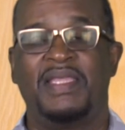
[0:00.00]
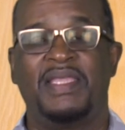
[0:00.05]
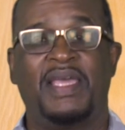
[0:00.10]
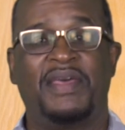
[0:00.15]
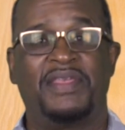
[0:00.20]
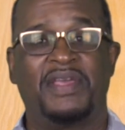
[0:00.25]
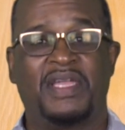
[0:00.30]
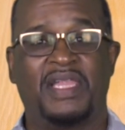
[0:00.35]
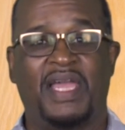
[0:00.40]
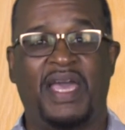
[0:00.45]

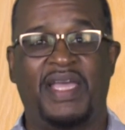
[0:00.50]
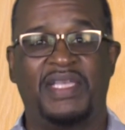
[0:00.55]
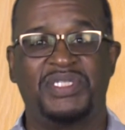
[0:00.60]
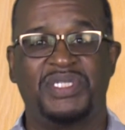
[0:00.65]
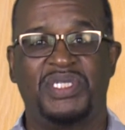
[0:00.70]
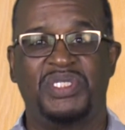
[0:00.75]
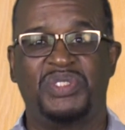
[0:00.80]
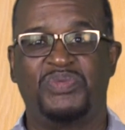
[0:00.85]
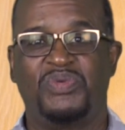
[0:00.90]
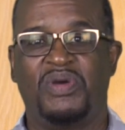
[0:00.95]
Now, the
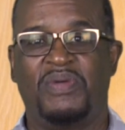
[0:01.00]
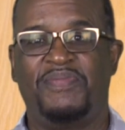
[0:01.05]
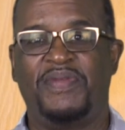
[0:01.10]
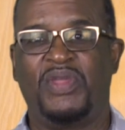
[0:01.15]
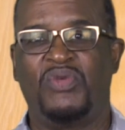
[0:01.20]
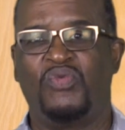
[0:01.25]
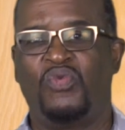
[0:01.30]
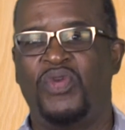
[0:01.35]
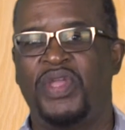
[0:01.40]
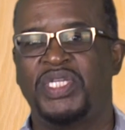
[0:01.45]
classes will
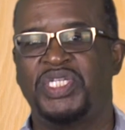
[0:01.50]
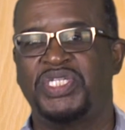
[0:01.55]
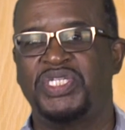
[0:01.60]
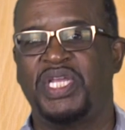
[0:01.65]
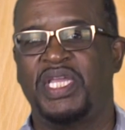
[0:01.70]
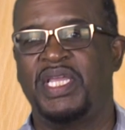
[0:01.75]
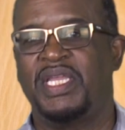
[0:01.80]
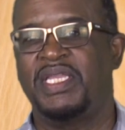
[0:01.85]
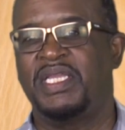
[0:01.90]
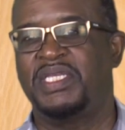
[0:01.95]
be
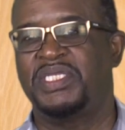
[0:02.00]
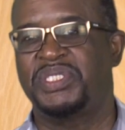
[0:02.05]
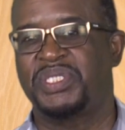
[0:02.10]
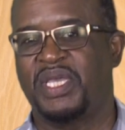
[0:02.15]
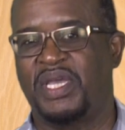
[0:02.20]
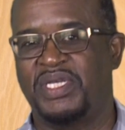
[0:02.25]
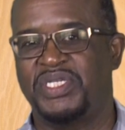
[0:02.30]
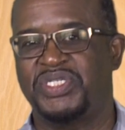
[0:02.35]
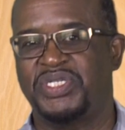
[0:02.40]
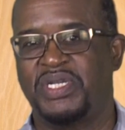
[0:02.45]
rich in
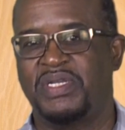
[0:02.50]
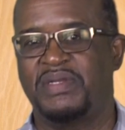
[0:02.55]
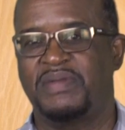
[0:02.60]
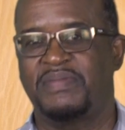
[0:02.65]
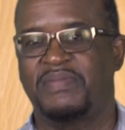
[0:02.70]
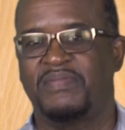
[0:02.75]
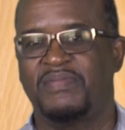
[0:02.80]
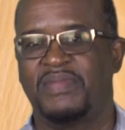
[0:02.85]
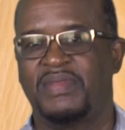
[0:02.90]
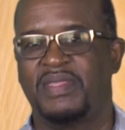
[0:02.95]
discussion
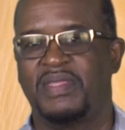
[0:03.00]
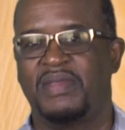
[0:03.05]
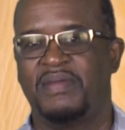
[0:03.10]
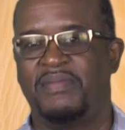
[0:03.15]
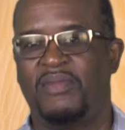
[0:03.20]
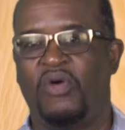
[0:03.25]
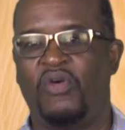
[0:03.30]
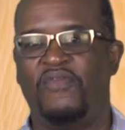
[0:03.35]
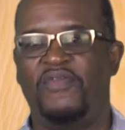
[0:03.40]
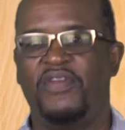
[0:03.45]

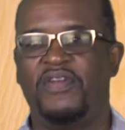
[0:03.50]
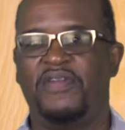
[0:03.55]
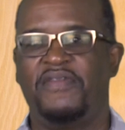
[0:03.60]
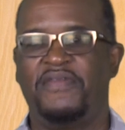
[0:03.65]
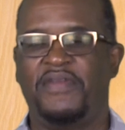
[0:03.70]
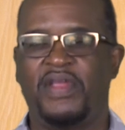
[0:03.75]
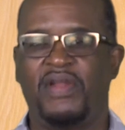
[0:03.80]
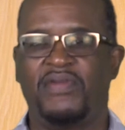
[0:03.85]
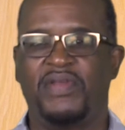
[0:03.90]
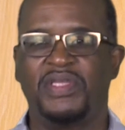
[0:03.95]
over
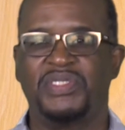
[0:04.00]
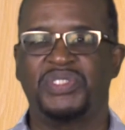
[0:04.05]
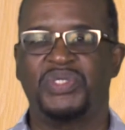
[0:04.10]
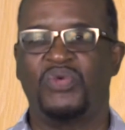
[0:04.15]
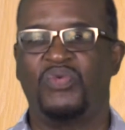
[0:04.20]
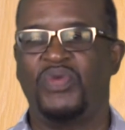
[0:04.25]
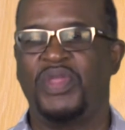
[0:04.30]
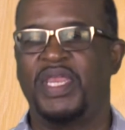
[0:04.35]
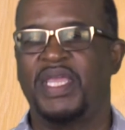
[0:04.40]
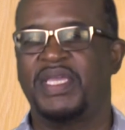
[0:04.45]

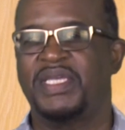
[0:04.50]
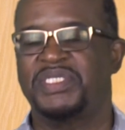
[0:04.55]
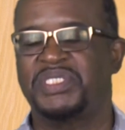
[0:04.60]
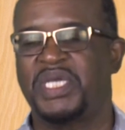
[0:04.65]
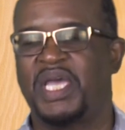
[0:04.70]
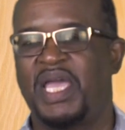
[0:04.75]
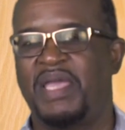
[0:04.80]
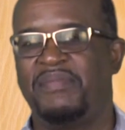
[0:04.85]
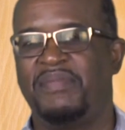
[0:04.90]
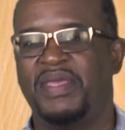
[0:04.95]
various reading
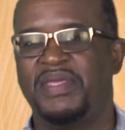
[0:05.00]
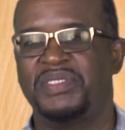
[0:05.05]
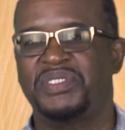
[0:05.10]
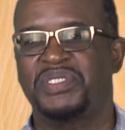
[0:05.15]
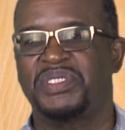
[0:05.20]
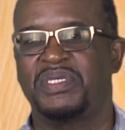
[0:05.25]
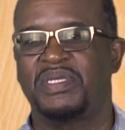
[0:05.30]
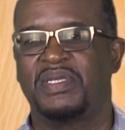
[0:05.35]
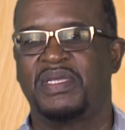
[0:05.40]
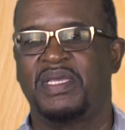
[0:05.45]

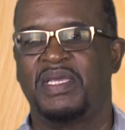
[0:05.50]
assignments,